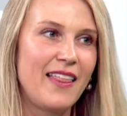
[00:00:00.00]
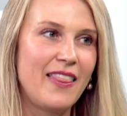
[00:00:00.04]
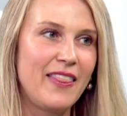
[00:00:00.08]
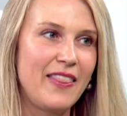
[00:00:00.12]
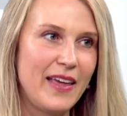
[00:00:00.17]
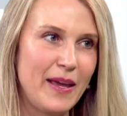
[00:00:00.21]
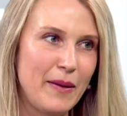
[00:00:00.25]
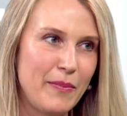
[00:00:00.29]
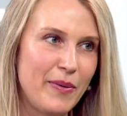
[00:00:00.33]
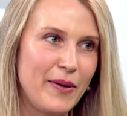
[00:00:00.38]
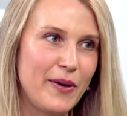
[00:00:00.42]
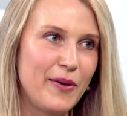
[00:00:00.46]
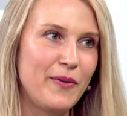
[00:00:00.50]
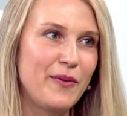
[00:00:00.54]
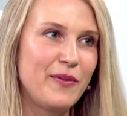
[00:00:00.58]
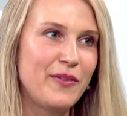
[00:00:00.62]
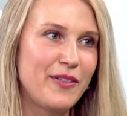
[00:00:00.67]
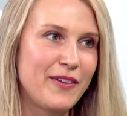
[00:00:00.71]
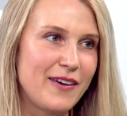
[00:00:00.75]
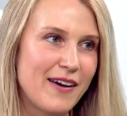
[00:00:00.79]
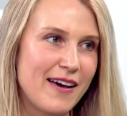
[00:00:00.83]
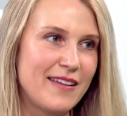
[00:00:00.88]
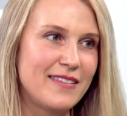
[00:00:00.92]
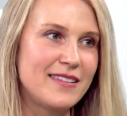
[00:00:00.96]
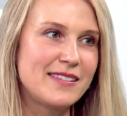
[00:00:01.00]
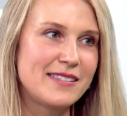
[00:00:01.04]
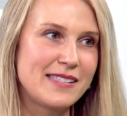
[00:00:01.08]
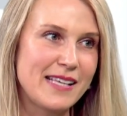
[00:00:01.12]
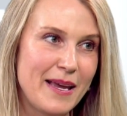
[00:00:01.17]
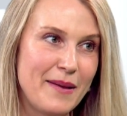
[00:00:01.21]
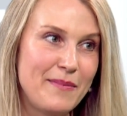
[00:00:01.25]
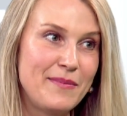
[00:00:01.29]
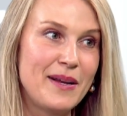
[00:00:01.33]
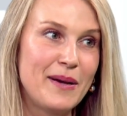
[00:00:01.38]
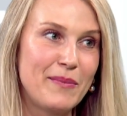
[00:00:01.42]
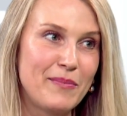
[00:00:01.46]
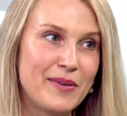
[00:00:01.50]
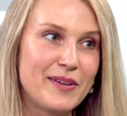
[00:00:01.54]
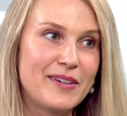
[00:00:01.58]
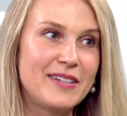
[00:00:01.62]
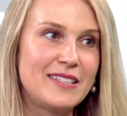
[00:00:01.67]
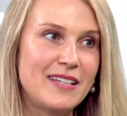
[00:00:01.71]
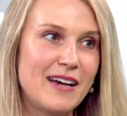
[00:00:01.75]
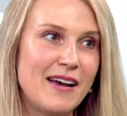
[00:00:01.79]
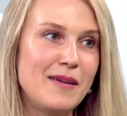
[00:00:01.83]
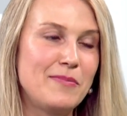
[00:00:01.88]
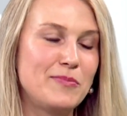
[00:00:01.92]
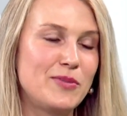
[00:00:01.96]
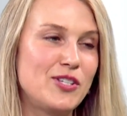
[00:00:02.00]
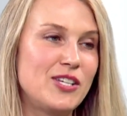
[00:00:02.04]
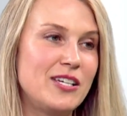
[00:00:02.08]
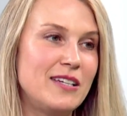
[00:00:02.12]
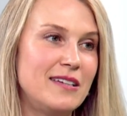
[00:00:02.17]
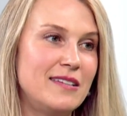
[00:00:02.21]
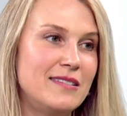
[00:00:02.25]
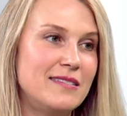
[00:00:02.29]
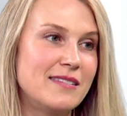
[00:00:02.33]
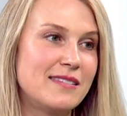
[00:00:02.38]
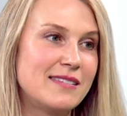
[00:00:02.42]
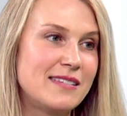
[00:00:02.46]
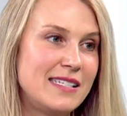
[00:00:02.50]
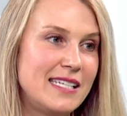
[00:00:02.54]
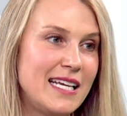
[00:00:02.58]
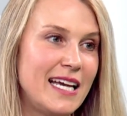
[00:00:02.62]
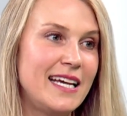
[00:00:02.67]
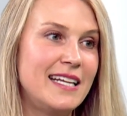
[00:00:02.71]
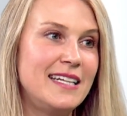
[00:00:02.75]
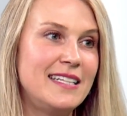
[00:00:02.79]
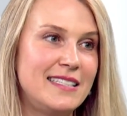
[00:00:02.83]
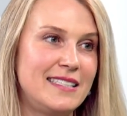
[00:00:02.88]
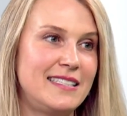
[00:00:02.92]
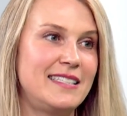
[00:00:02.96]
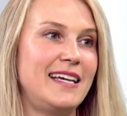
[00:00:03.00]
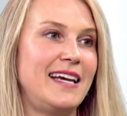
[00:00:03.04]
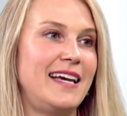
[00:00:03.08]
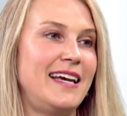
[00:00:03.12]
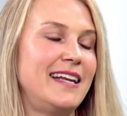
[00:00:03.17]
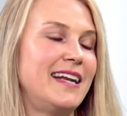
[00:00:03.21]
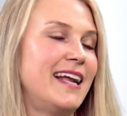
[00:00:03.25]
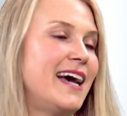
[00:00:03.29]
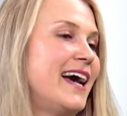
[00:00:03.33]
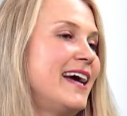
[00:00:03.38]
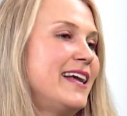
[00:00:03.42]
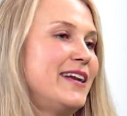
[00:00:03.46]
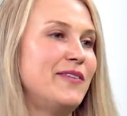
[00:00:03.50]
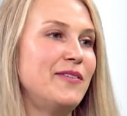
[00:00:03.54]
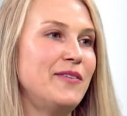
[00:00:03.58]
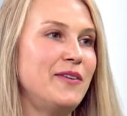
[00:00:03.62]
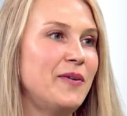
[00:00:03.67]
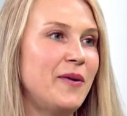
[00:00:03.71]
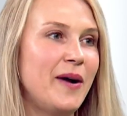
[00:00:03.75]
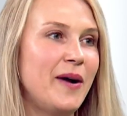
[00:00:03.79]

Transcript: they both got the same number of adoptions 10 and 10. I don't know